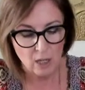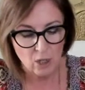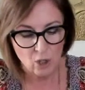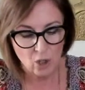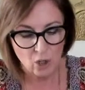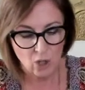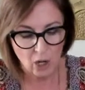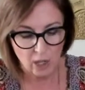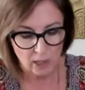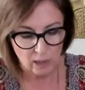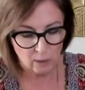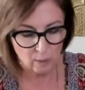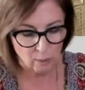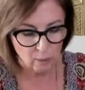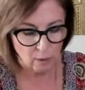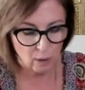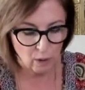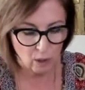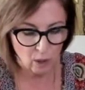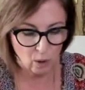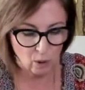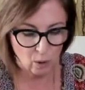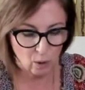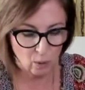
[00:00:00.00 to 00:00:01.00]
Just for
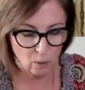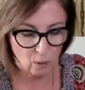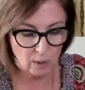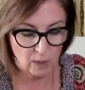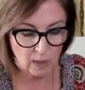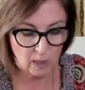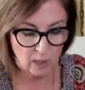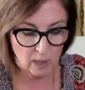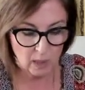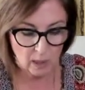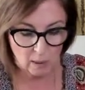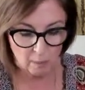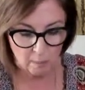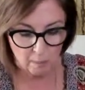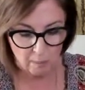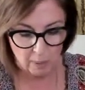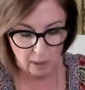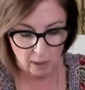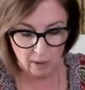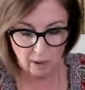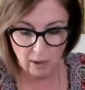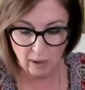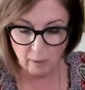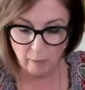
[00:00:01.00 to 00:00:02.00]
you.
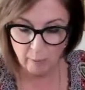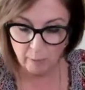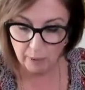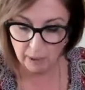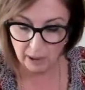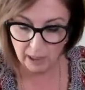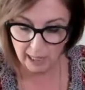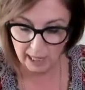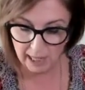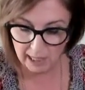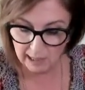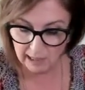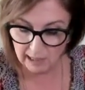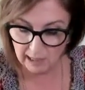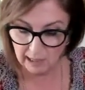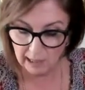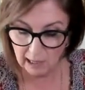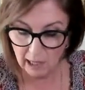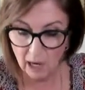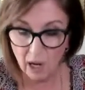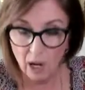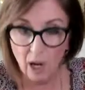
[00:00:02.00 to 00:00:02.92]
Spirit of Place.